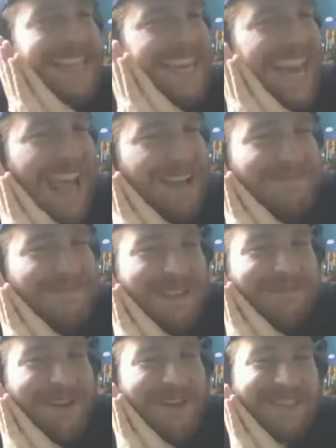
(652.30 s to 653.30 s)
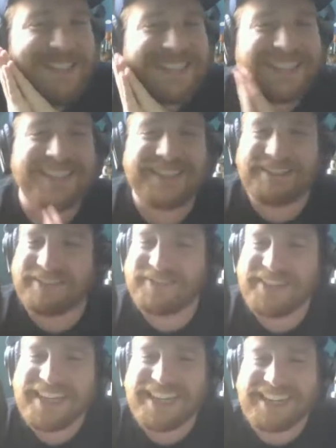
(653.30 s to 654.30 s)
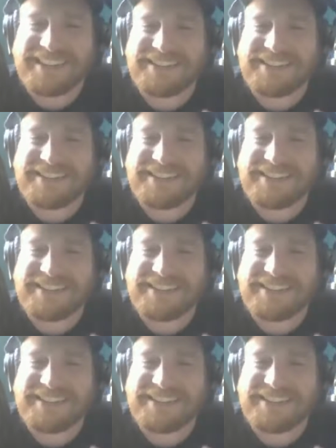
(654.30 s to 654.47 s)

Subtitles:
napping motion to him. He